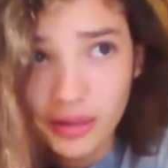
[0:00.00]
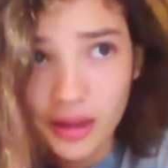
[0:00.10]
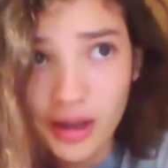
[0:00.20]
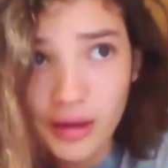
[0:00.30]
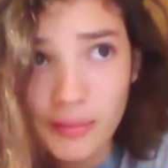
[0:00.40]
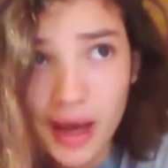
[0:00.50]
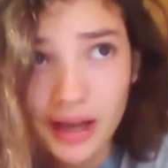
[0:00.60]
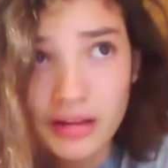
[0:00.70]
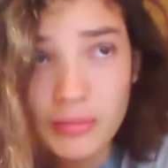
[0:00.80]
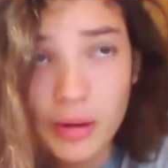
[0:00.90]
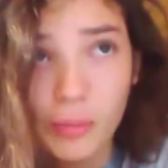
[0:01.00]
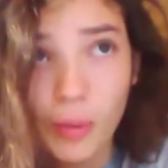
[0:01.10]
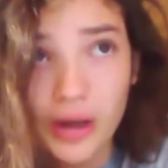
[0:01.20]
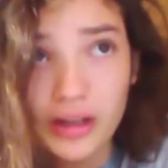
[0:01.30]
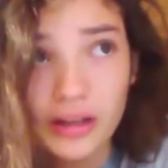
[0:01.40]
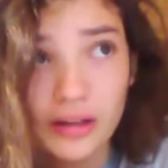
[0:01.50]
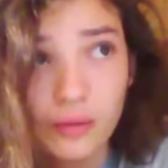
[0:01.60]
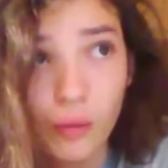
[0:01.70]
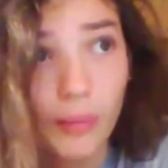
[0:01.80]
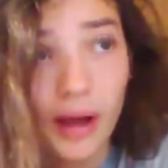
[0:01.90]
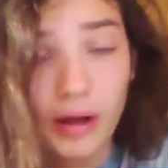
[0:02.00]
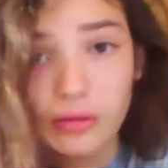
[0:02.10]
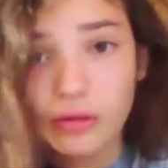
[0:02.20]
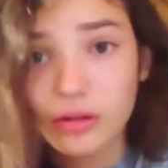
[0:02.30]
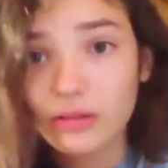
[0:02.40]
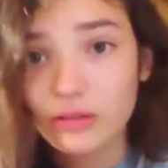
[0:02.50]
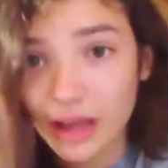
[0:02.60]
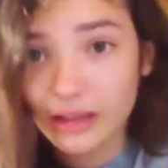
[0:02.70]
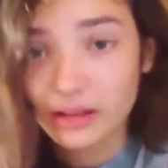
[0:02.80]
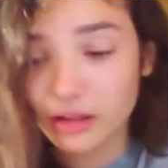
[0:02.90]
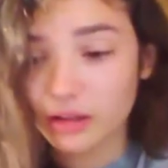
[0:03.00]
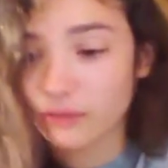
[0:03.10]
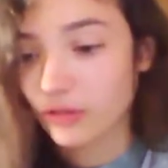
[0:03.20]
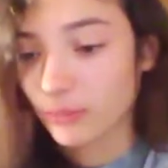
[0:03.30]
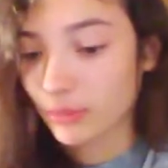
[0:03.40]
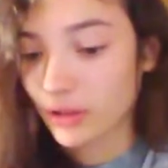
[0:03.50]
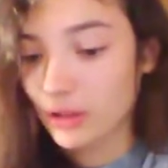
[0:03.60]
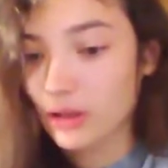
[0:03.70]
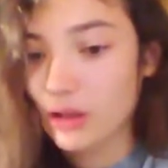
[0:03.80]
The maximum weight is 4 pounds, technically, for the breed,